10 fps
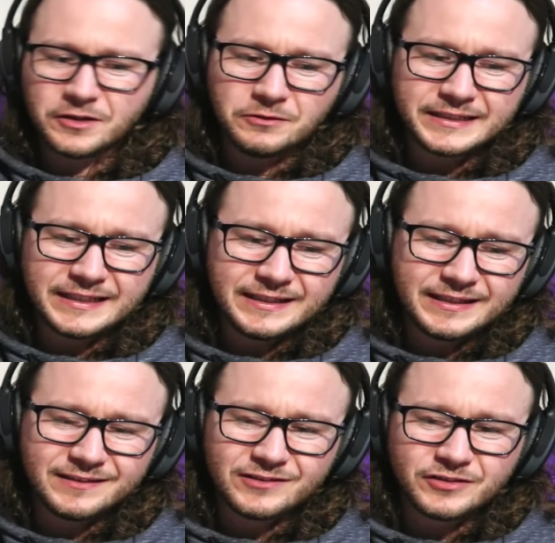
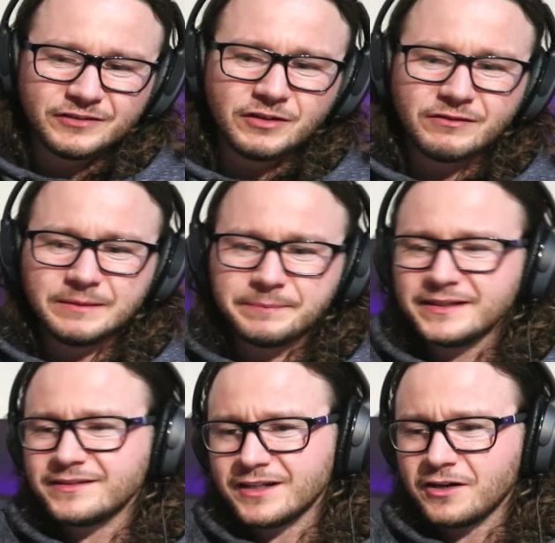donating? So you've not really
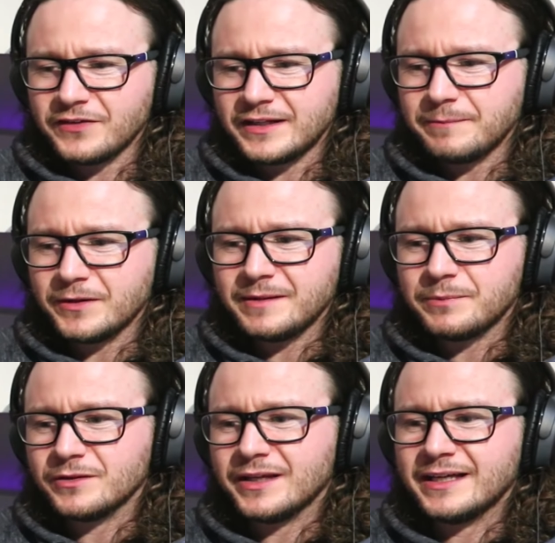pinched it off anybody,
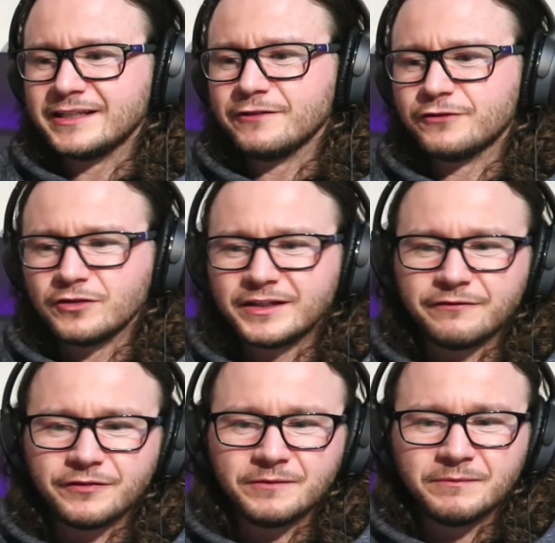but like you've took it
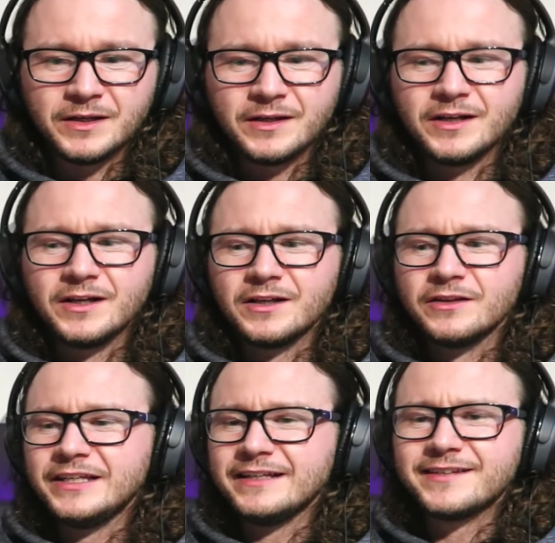from
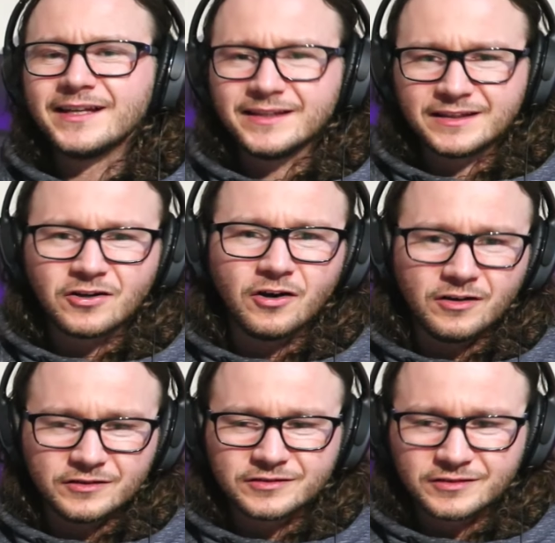the intended
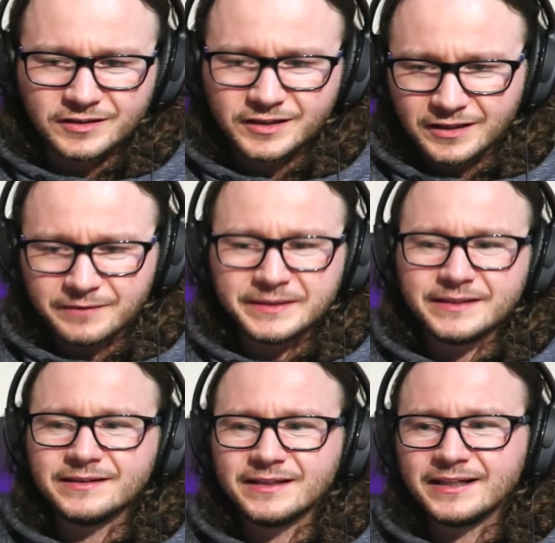cause. You know what I
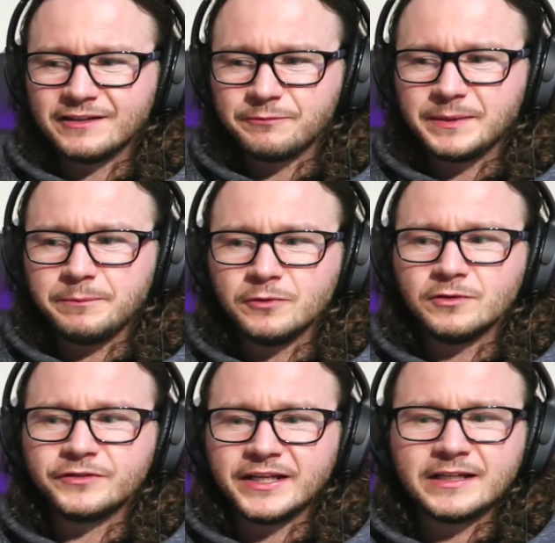mean? Like if people
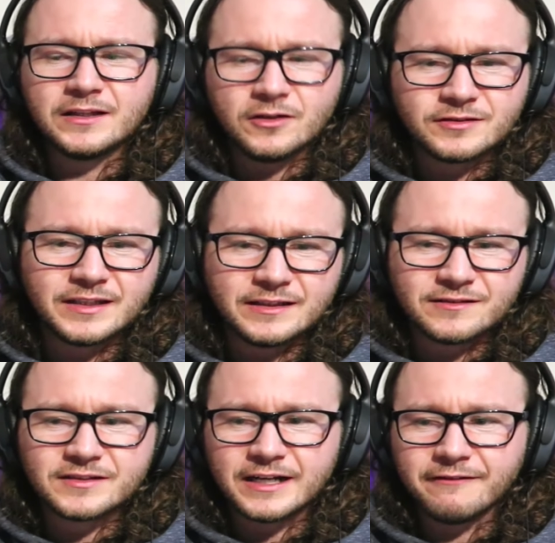take lots of things
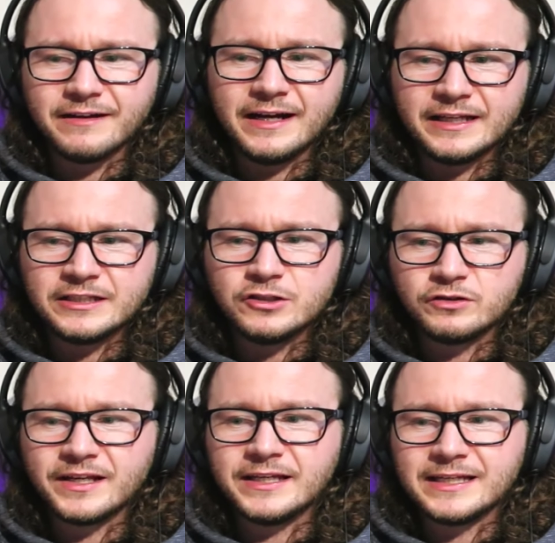to charity and you
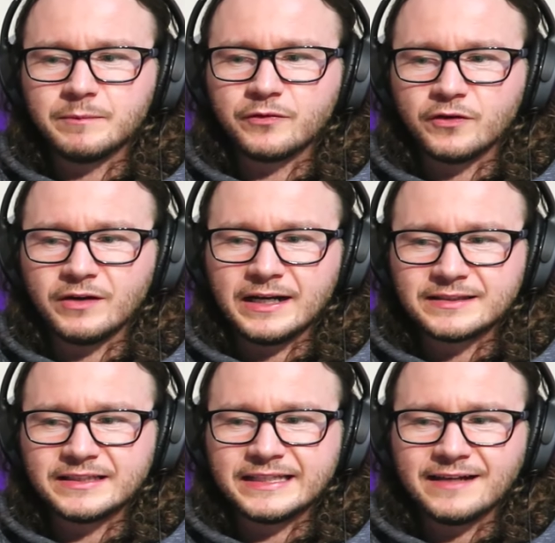take it before it
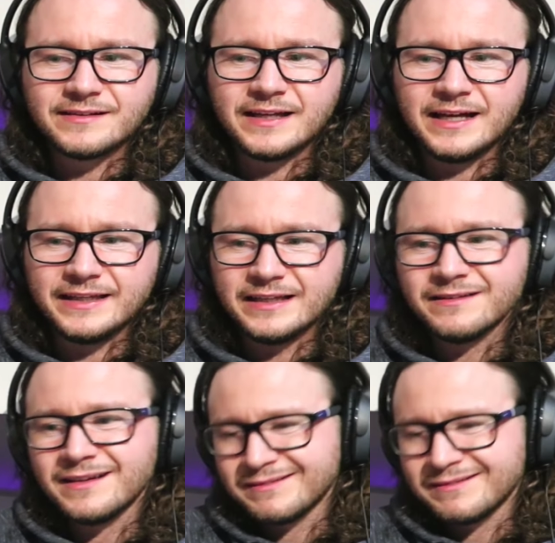actually gets there, then